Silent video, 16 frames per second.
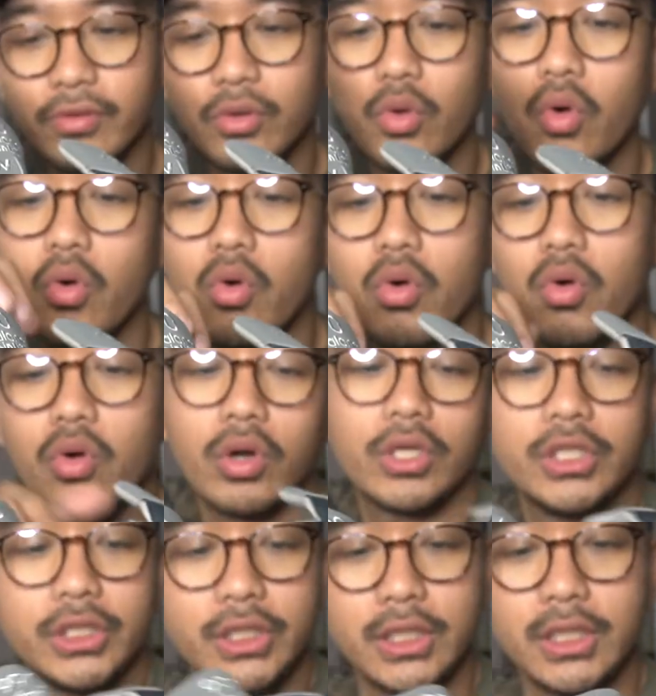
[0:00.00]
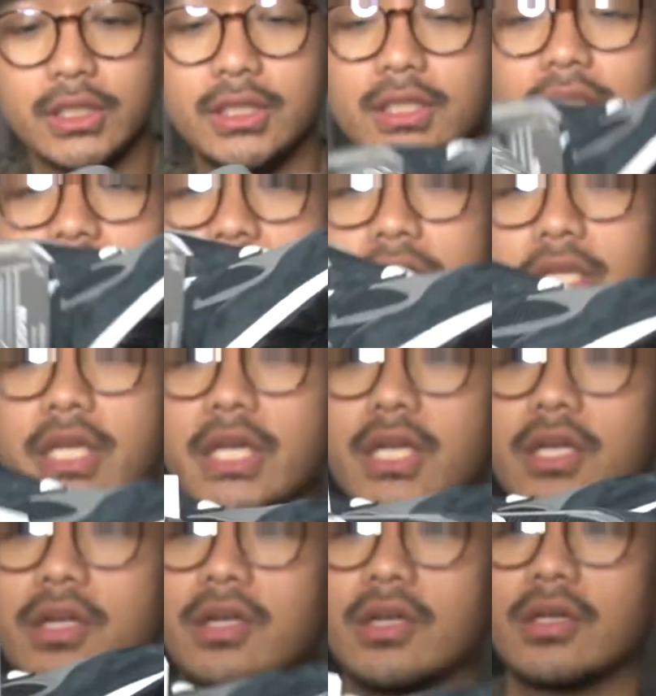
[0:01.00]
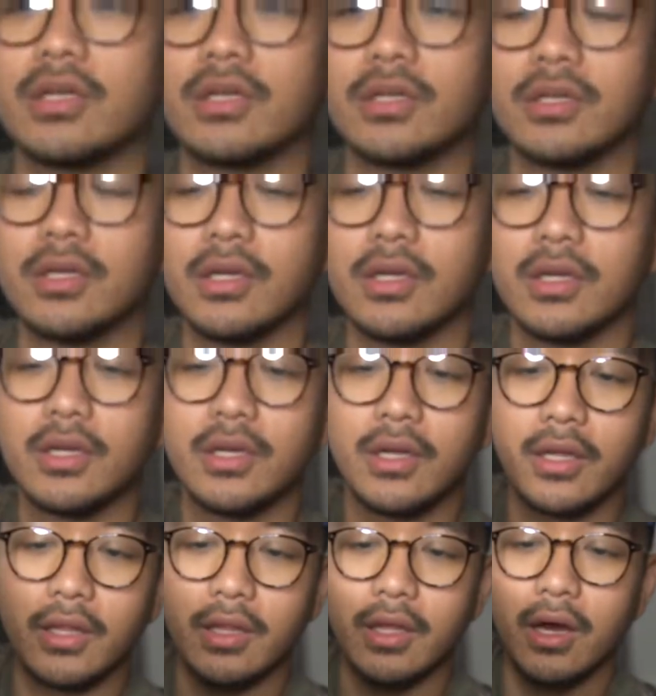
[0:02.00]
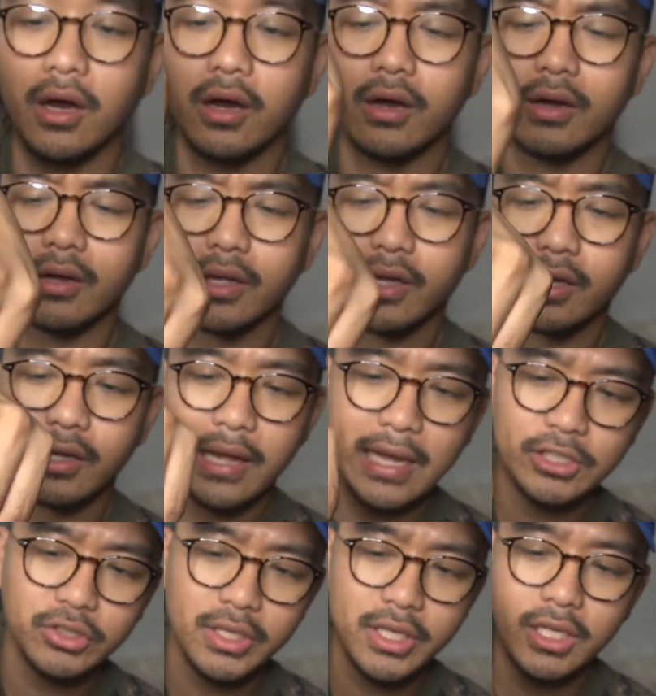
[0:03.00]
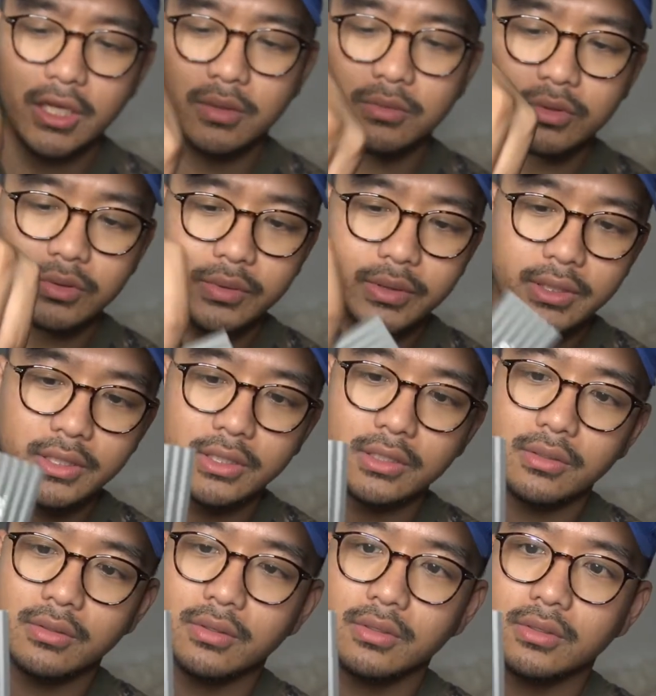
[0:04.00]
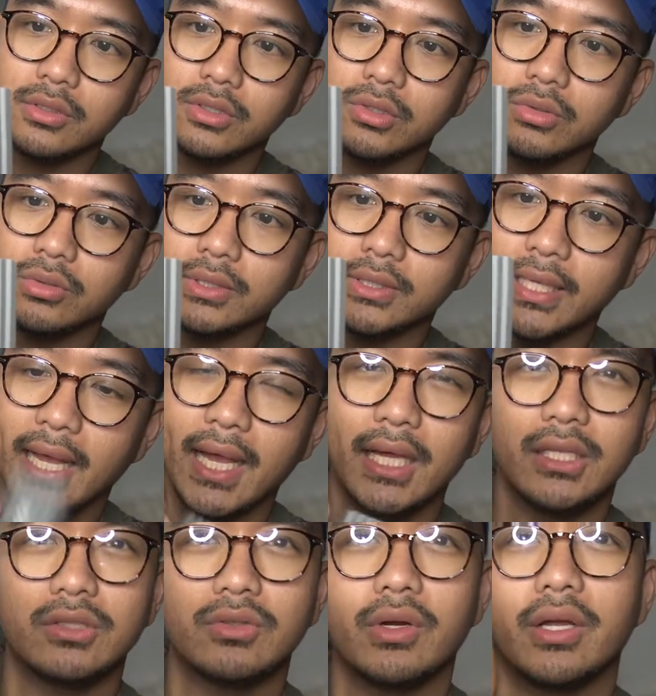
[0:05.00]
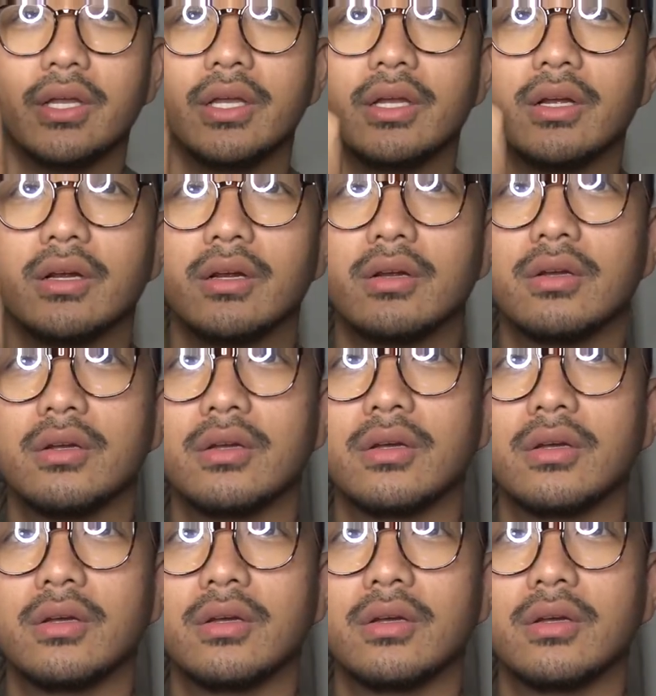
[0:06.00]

Gorgeous sneaker. Uh, it actually comes with two tags right here.